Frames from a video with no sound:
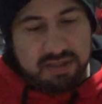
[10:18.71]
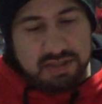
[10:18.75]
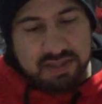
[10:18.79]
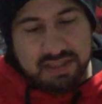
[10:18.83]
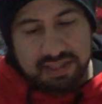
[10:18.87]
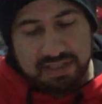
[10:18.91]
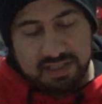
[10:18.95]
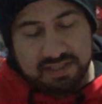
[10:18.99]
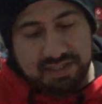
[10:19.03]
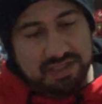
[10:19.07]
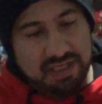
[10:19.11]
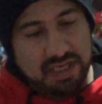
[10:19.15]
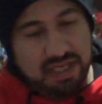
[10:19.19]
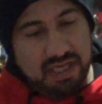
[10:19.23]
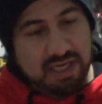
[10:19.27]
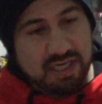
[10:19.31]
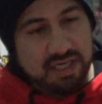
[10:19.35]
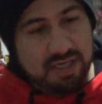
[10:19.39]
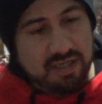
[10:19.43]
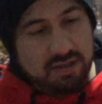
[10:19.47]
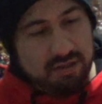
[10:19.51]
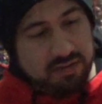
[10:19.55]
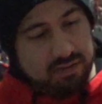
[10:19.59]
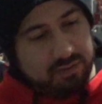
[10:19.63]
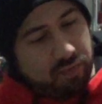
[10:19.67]
says,
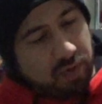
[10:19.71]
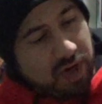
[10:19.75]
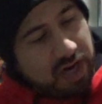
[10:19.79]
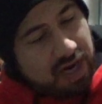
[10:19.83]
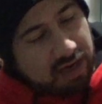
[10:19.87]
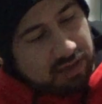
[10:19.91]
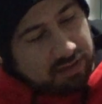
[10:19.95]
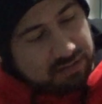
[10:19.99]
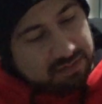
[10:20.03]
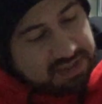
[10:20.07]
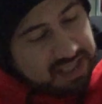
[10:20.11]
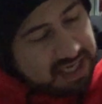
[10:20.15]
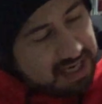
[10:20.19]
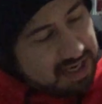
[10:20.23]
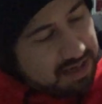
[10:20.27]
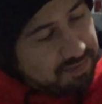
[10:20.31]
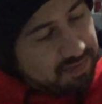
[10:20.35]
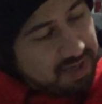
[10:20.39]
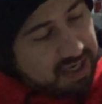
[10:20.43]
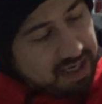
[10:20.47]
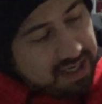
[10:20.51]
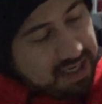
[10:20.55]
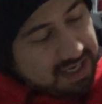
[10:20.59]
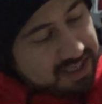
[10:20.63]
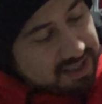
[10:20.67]
uh, wow,
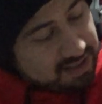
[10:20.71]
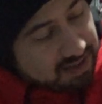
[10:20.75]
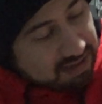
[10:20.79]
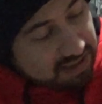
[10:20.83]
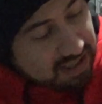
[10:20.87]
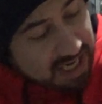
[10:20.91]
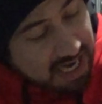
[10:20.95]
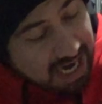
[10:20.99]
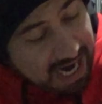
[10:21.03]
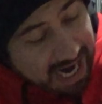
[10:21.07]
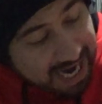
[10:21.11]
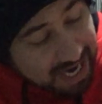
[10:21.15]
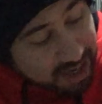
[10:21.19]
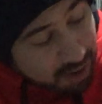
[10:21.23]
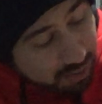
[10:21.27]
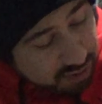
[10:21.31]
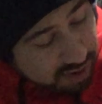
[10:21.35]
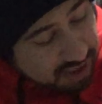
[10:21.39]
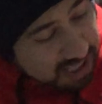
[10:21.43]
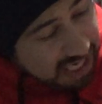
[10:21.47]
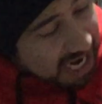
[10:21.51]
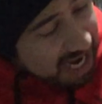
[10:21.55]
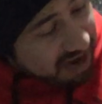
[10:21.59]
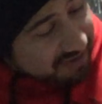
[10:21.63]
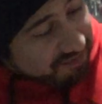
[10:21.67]
damn, I, I, I
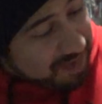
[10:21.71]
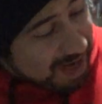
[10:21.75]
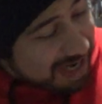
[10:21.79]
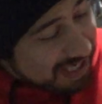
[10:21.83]
already have